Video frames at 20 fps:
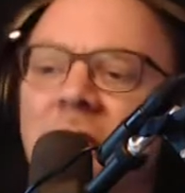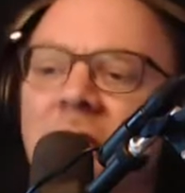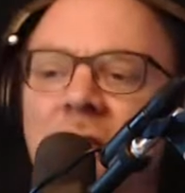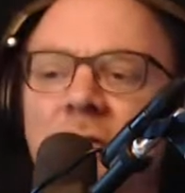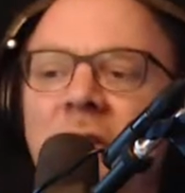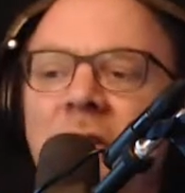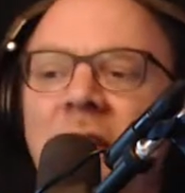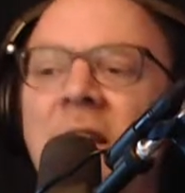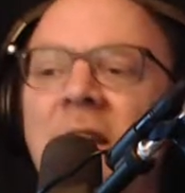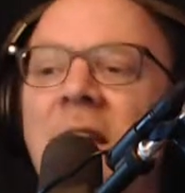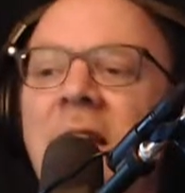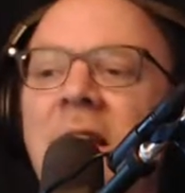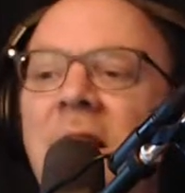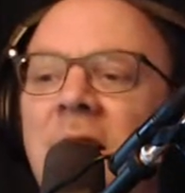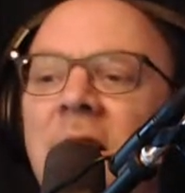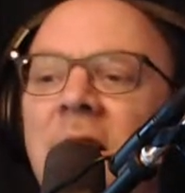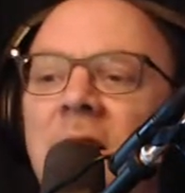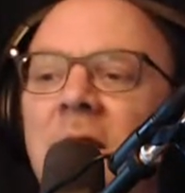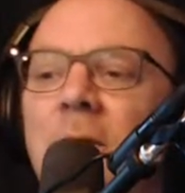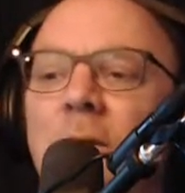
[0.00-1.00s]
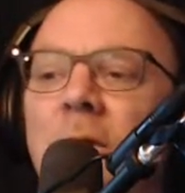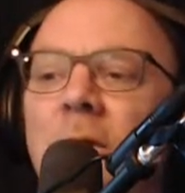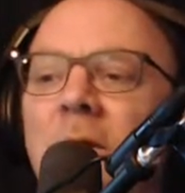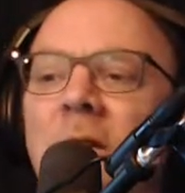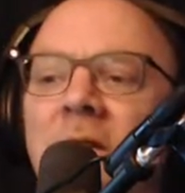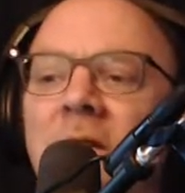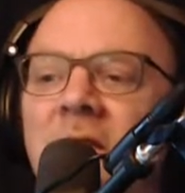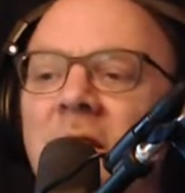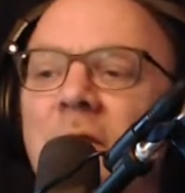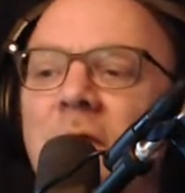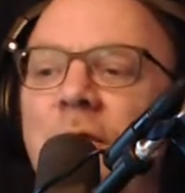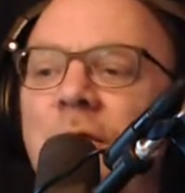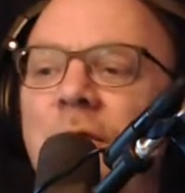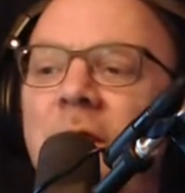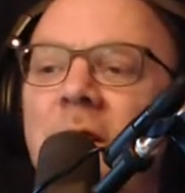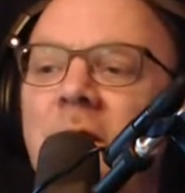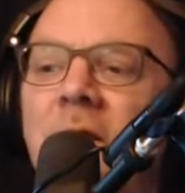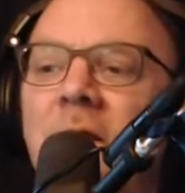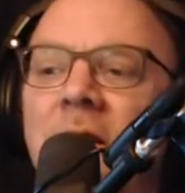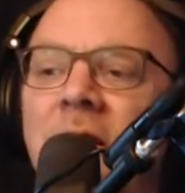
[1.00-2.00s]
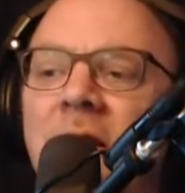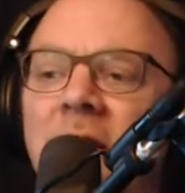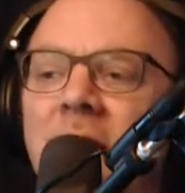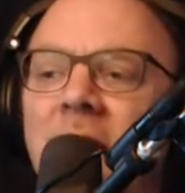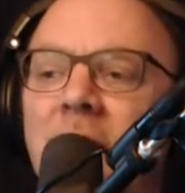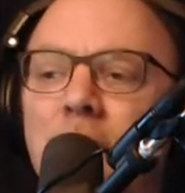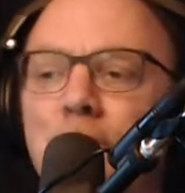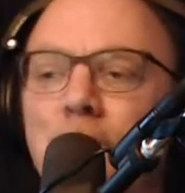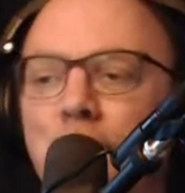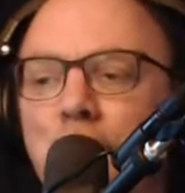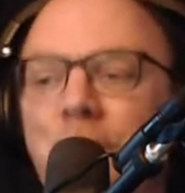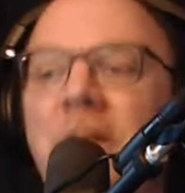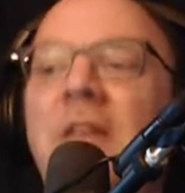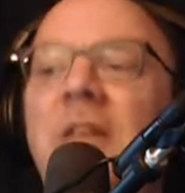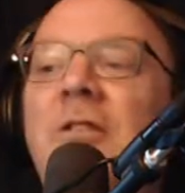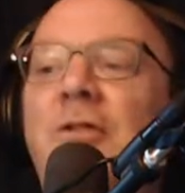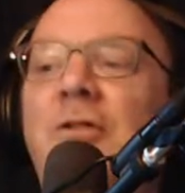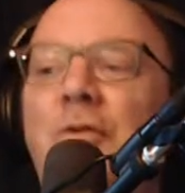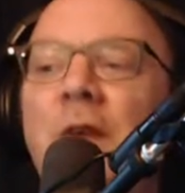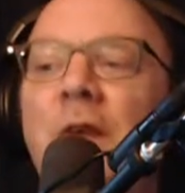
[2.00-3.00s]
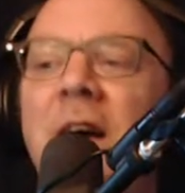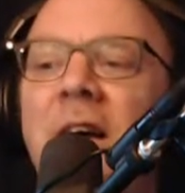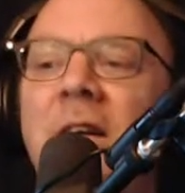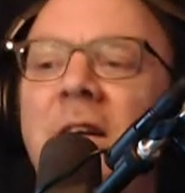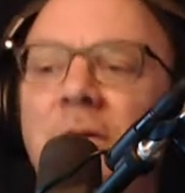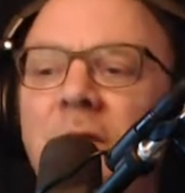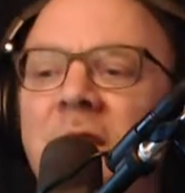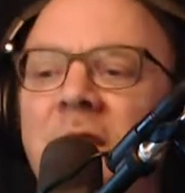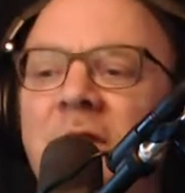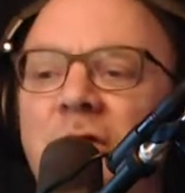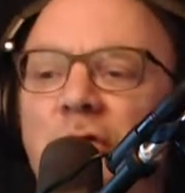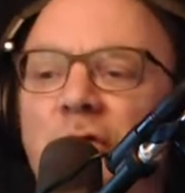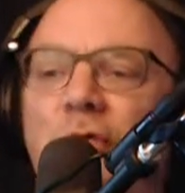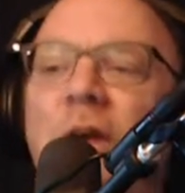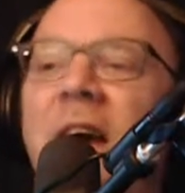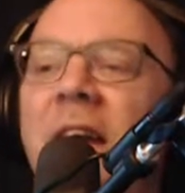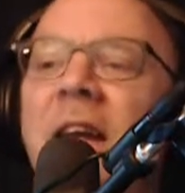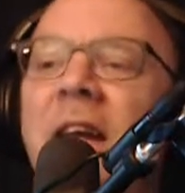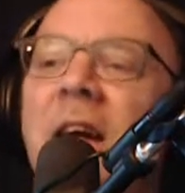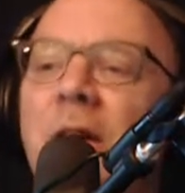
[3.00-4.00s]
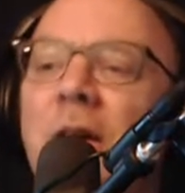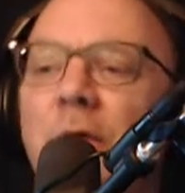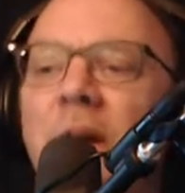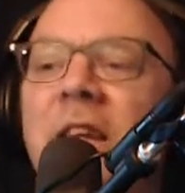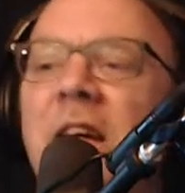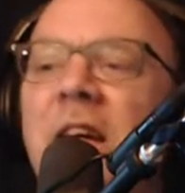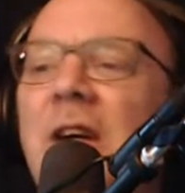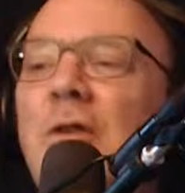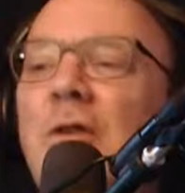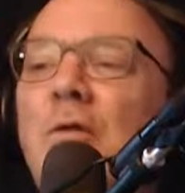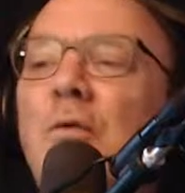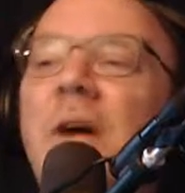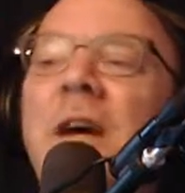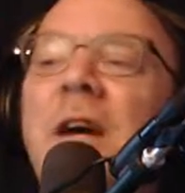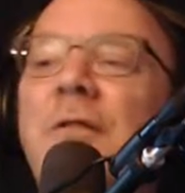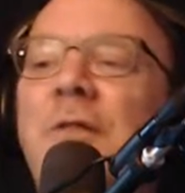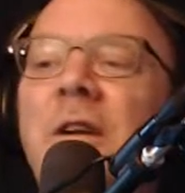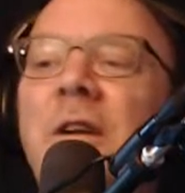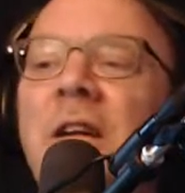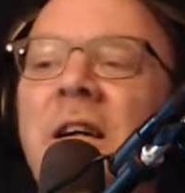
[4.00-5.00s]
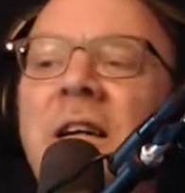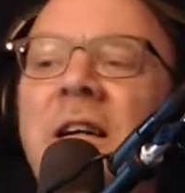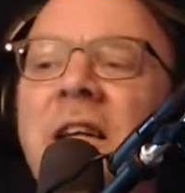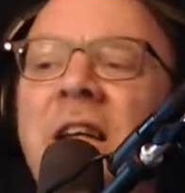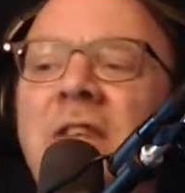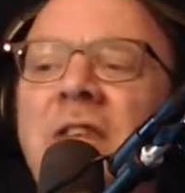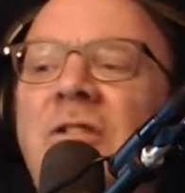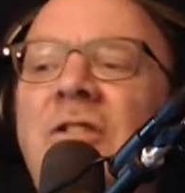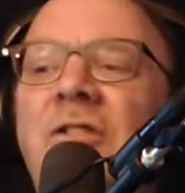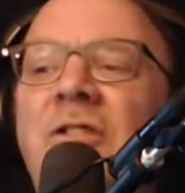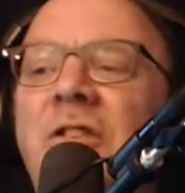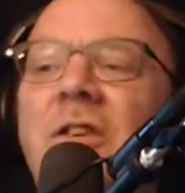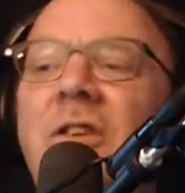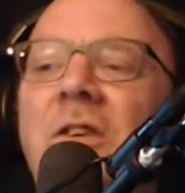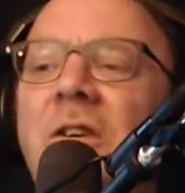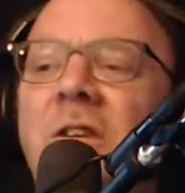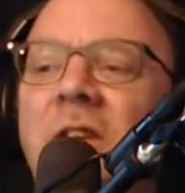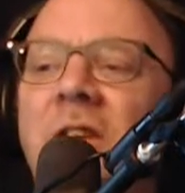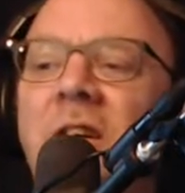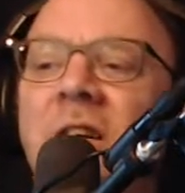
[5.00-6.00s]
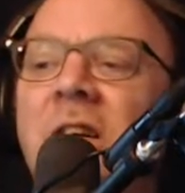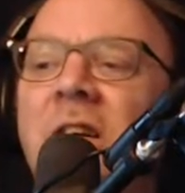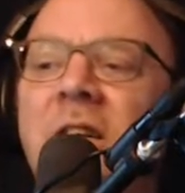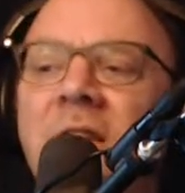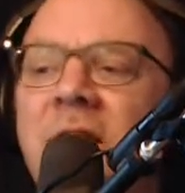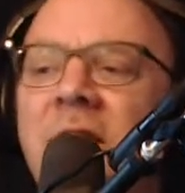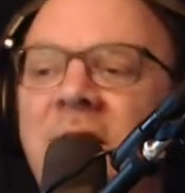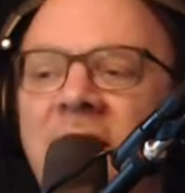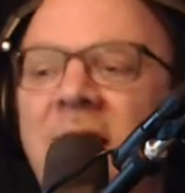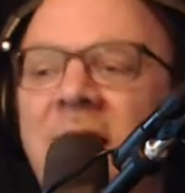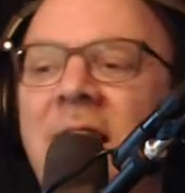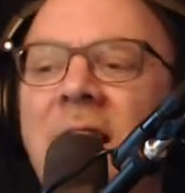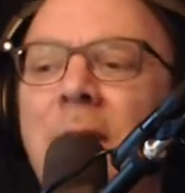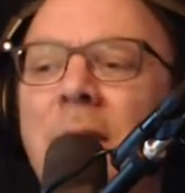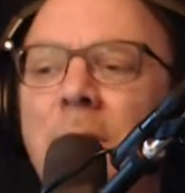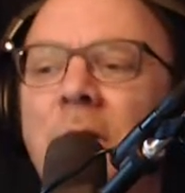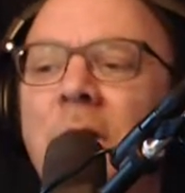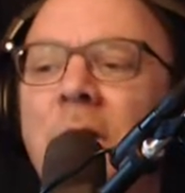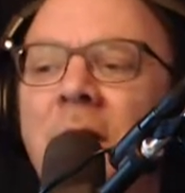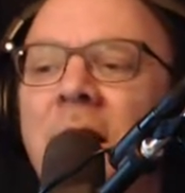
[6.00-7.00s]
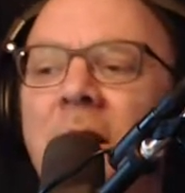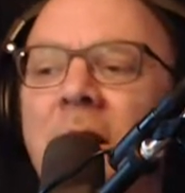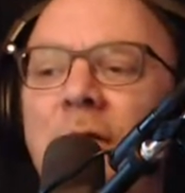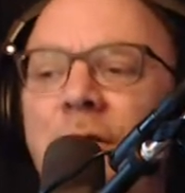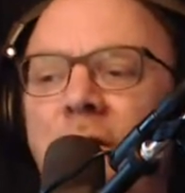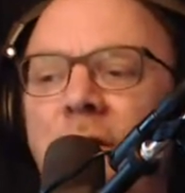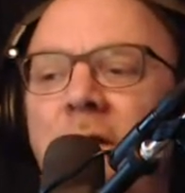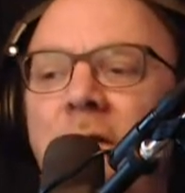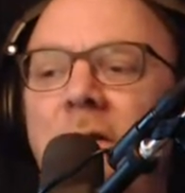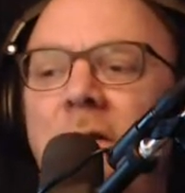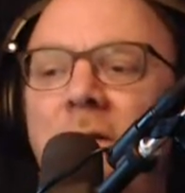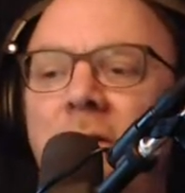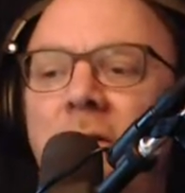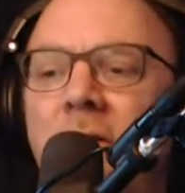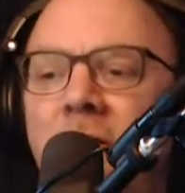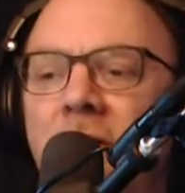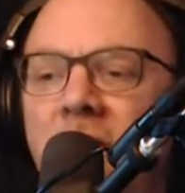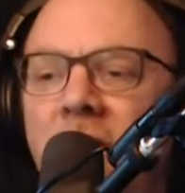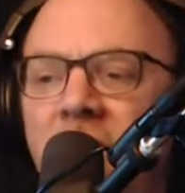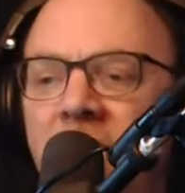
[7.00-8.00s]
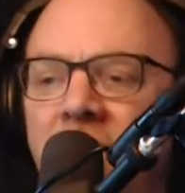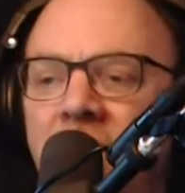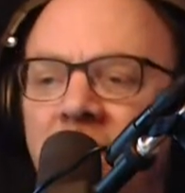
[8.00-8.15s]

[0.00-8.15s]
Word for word: Three little words that filled the British crown with dread. With a rifle on his shoulder, a timer, and a fuse.